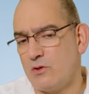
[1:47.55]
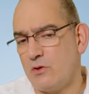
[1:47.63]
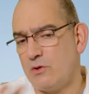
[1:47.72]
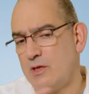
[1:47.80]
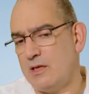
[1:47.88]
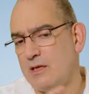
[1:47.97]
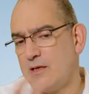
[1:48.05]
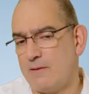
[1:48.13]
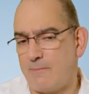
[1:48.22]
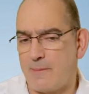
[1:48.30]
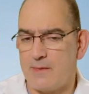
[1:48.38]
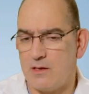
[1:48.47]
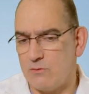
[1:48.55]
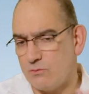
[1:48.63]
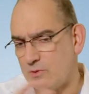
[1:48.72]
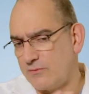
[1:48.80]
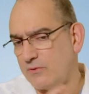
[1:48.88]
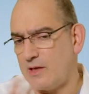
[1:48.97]
hernia
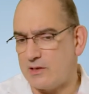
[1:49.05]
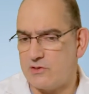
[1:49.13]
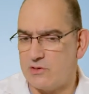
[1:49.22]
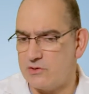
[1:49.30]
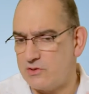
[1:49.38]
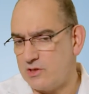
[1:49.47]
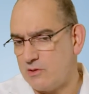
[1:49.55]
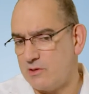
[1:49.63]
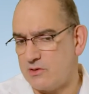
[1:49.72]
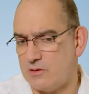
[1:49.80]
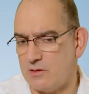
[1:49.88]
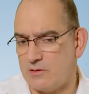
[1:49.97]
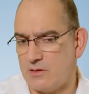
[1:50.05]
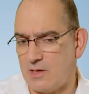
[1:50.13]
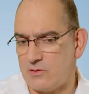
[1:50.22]
reflects the seriousness.